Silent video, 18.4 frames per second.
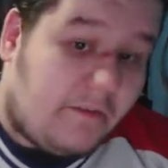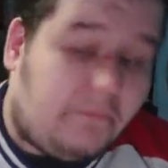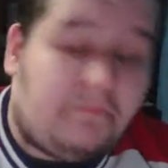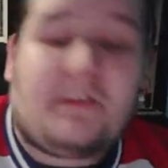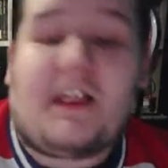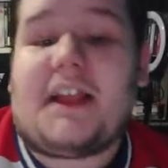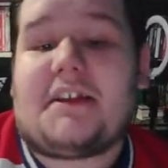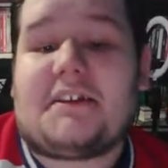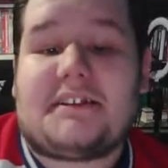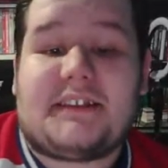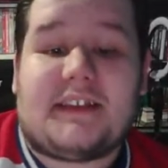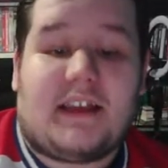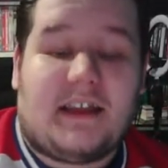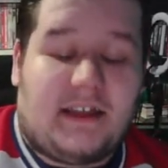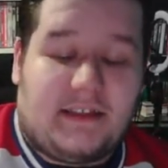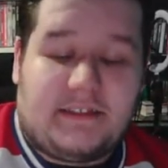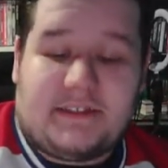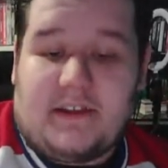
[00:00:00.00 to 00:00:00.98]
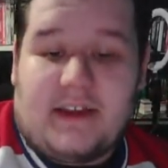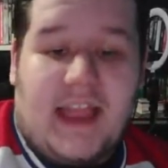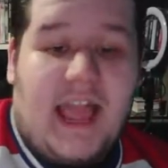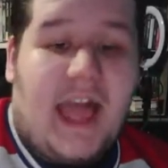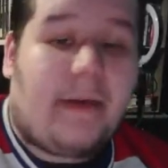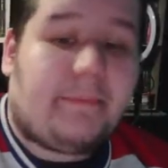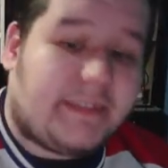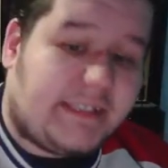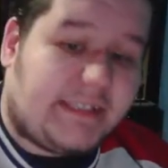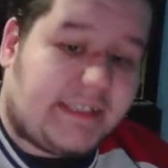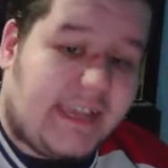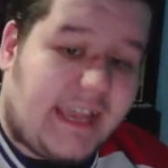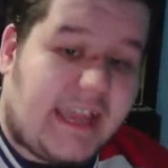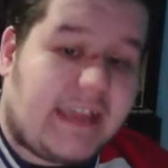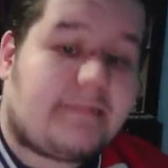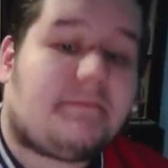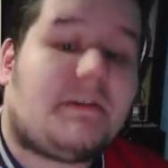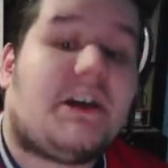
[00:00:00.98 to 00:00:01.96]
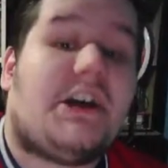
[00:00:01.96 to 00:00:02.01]
Habs lead the
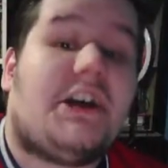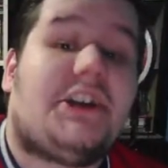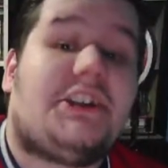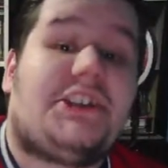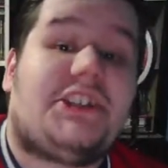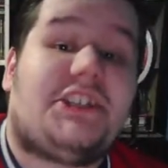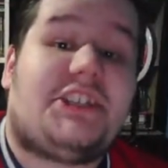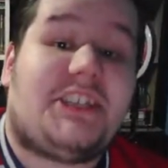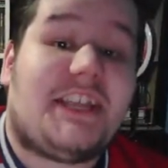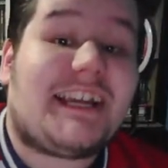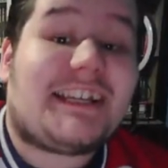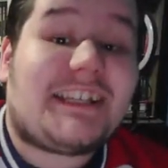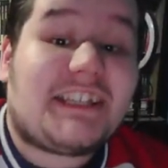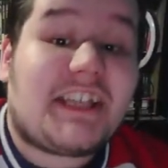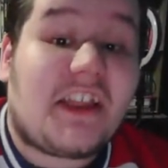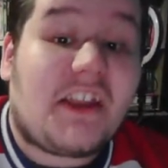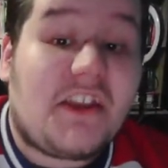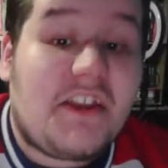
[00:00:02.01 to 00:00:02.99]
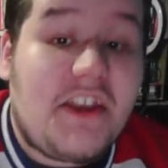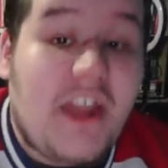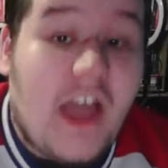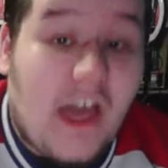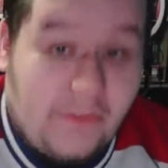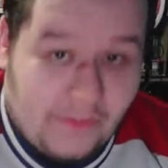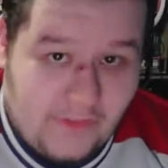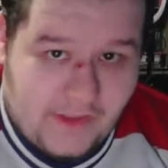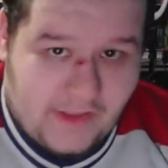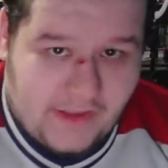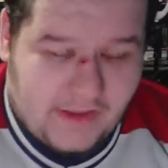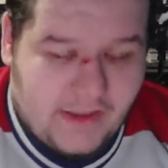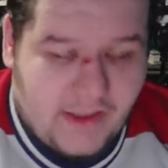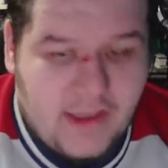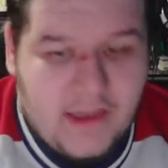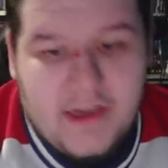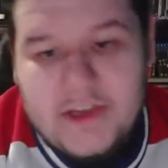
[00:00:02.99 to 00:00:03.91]
game 6-0.